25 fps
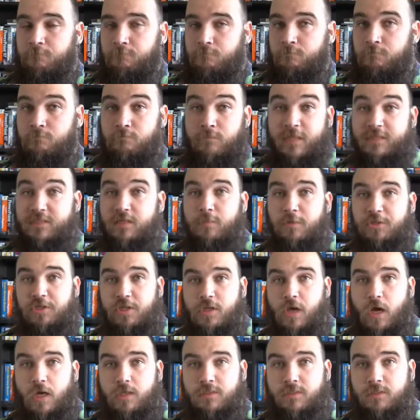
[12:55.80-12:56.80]
That's how much it
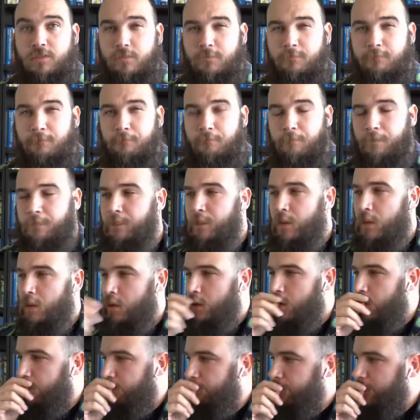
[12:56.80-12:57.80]
costs.
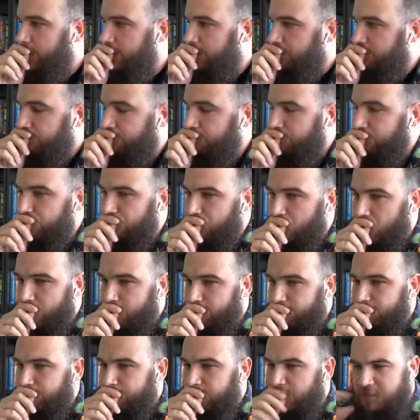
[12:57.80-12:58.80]
But
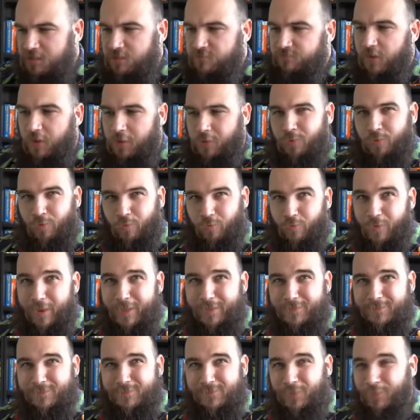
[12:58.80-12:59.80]
this is very cool,
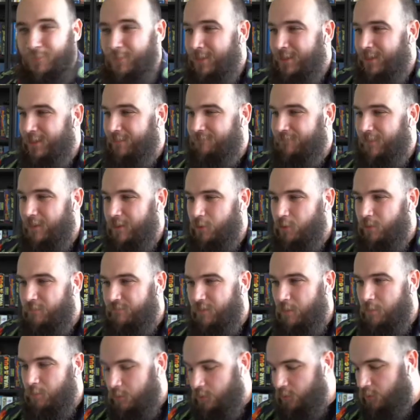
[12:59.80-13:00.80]
right? So if I
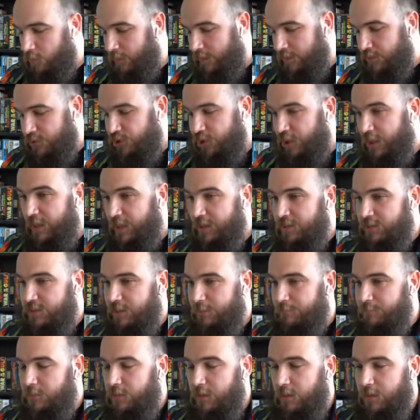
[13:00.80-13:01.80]
would go and change
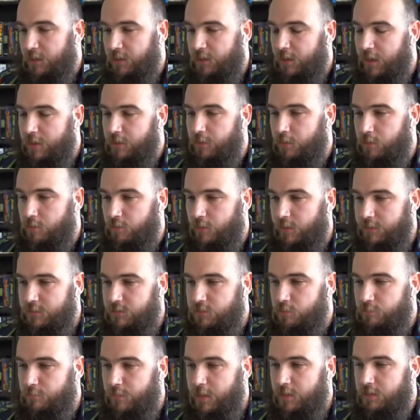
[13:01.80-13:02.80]
something, I don't know, let's
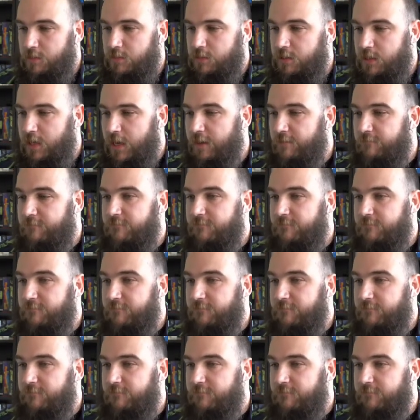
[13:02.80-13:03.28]
do main TF,